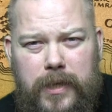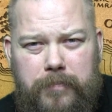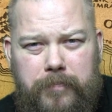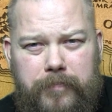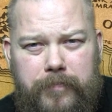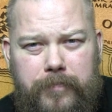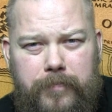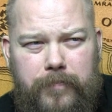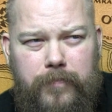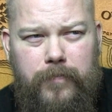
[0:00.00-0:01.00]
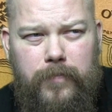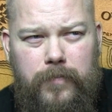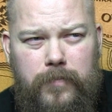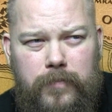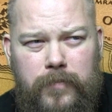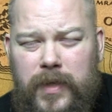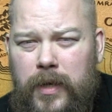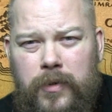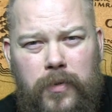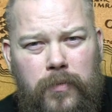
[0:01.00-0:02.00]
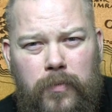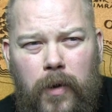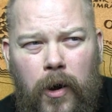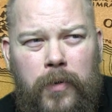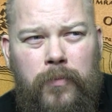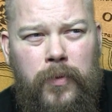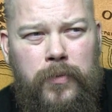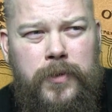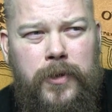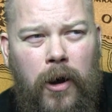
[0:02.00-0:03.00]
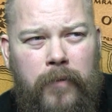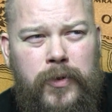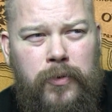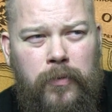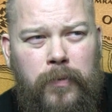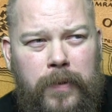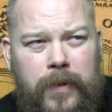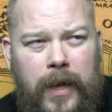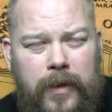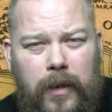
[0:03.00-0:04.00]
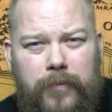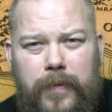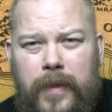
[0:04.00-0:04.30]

it. I wounded Arvidui with Gandalf,